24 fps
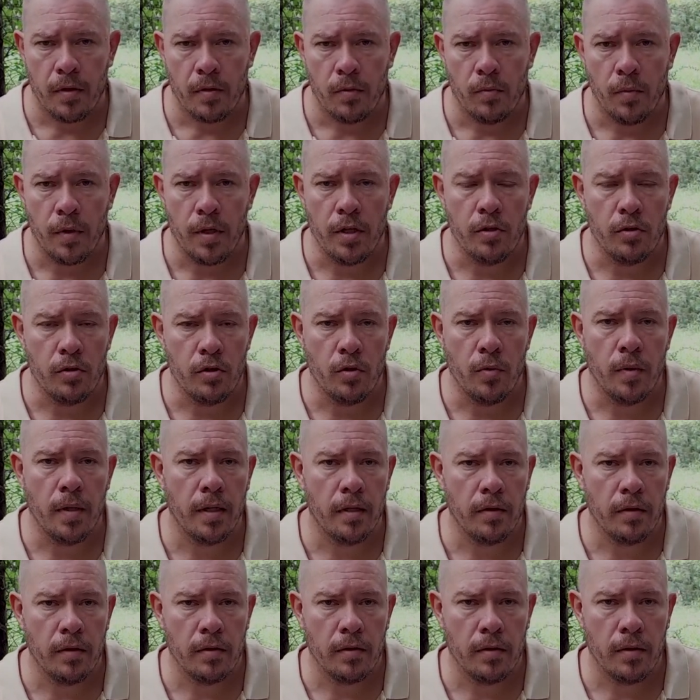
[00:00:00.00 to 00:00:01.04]
when you're
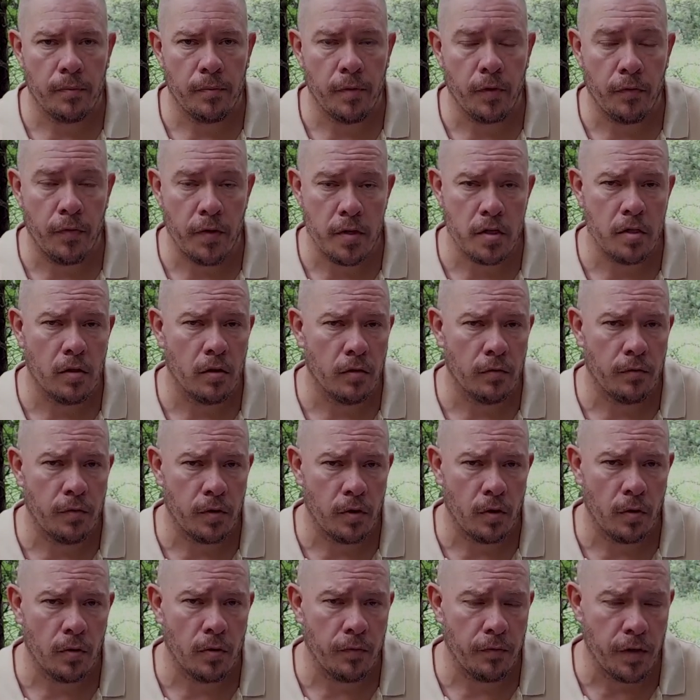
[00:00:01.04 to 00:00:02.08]
doing professional
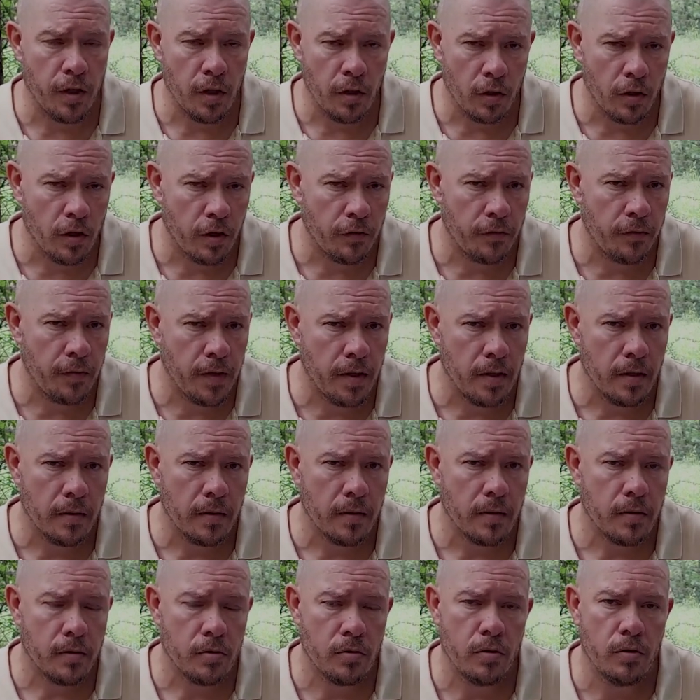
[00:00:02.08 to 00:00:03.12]
videography
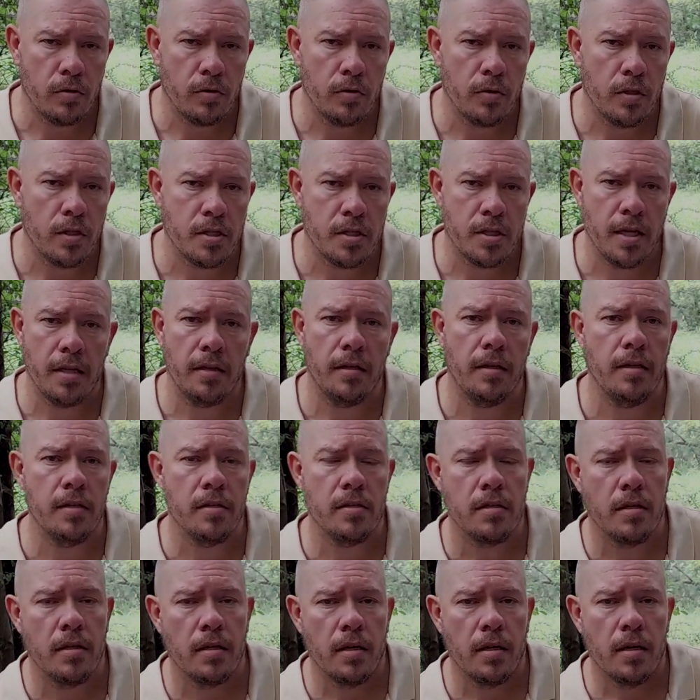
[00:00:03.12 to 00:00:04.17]
to do the
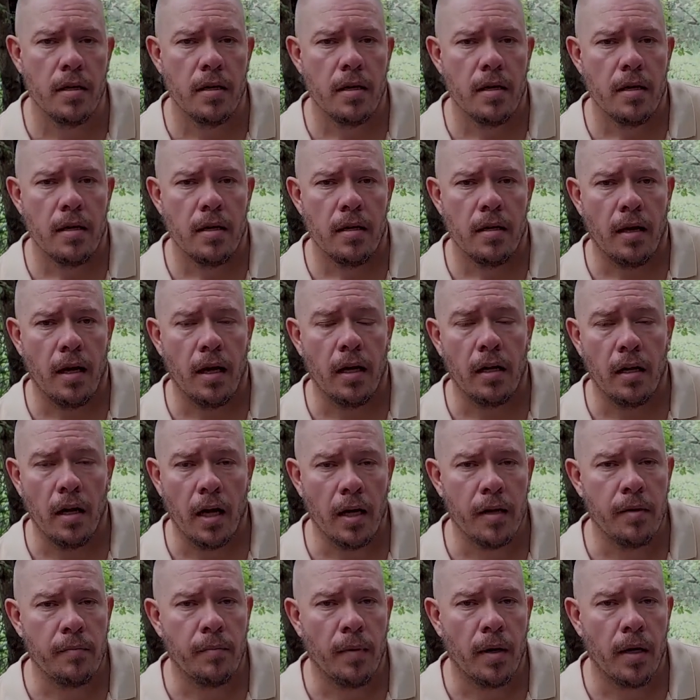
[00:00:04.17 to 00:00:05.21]
settings. I
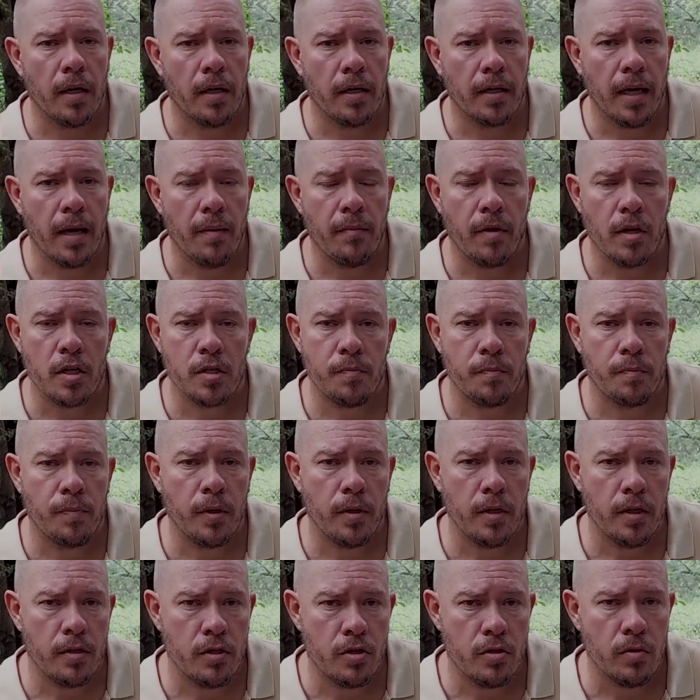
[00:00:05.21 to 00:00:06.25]
like my cameras
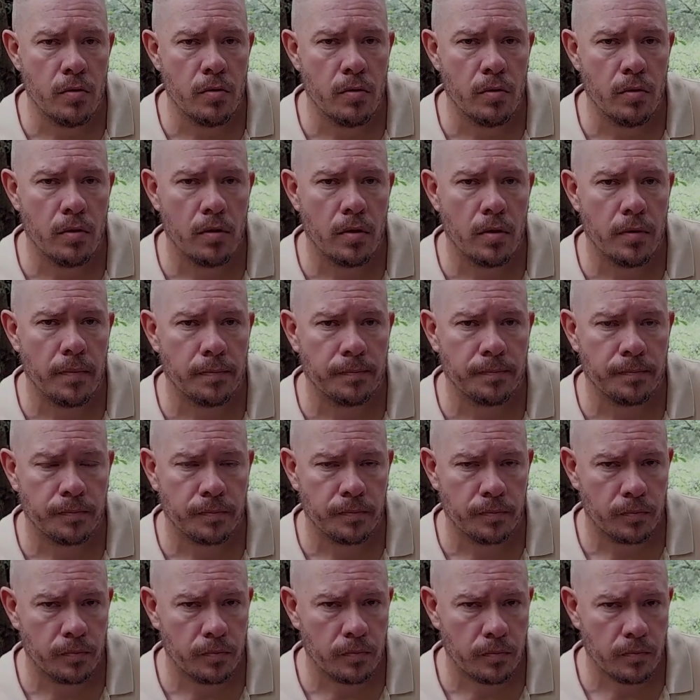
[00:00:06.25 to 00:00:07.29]
pre-tuned
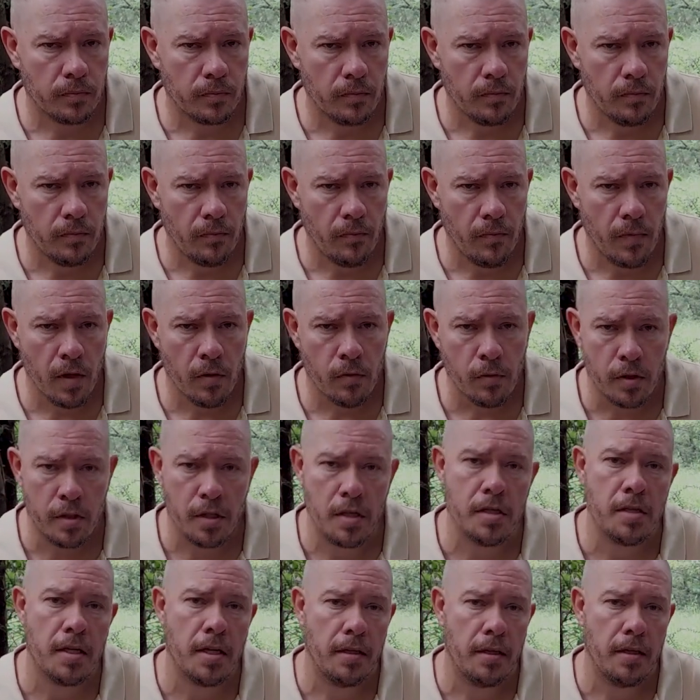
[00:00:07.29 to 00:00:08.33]
with the
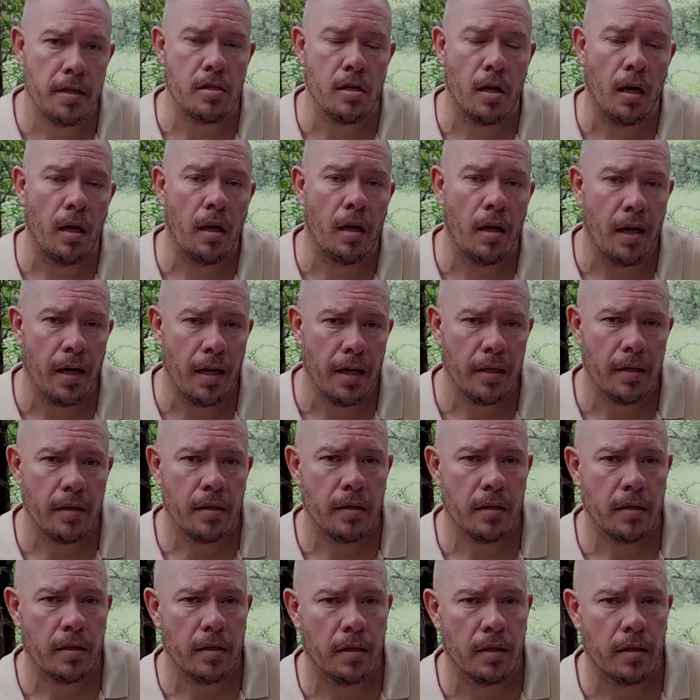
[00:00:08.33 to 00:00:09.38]
settings I like,
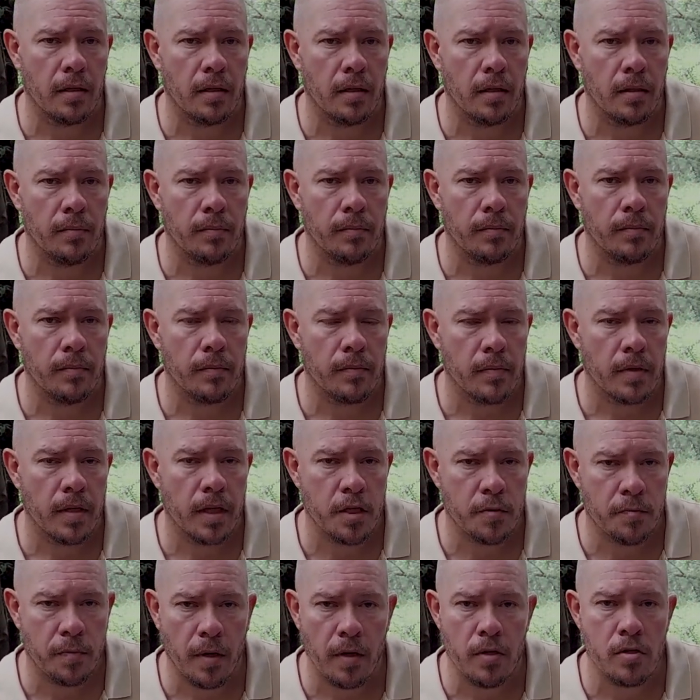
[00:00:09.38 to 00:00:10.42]

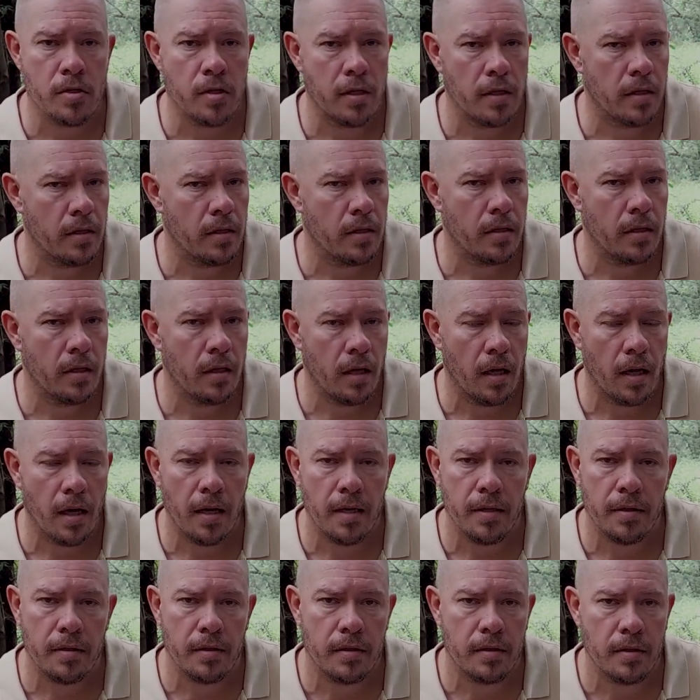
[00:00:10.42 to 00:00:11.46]
exposure,
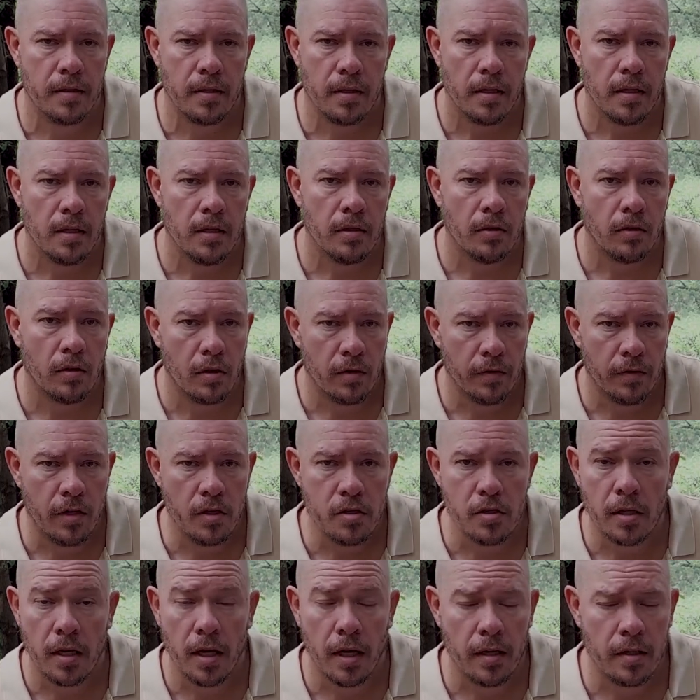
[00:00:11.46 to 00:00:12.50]
light, all of
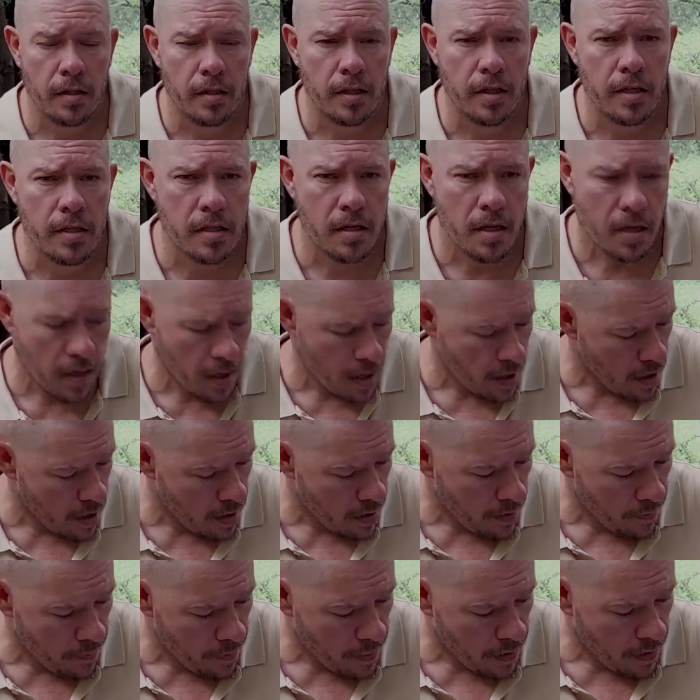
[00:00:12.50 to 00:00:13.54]
those kind of things.
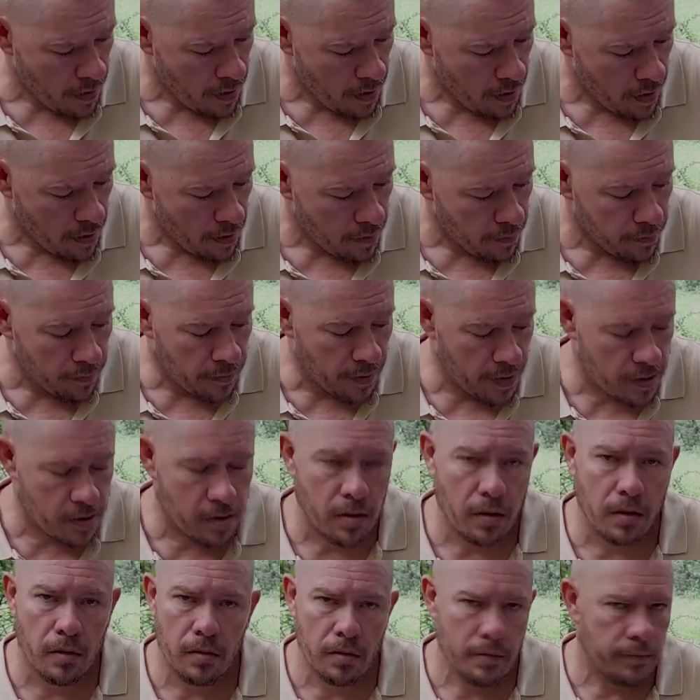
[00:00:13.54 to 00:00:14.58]
But
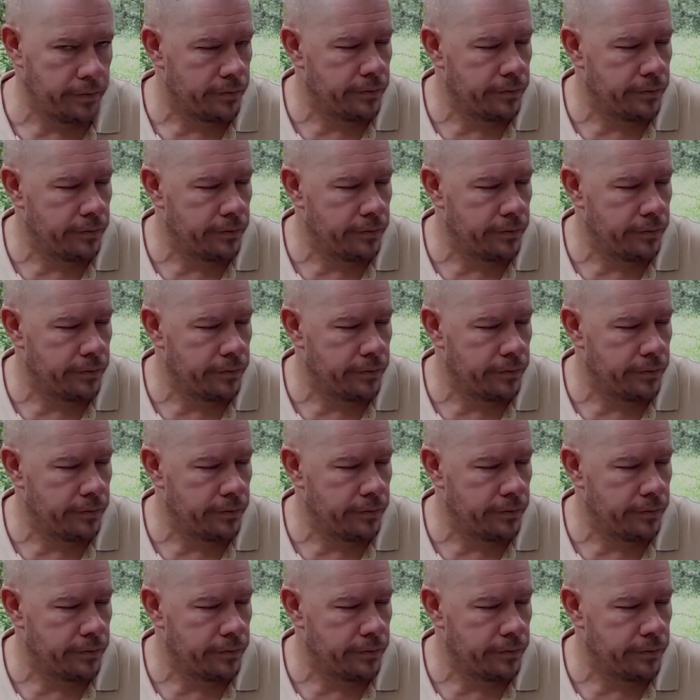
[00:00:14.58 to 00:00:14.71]
still,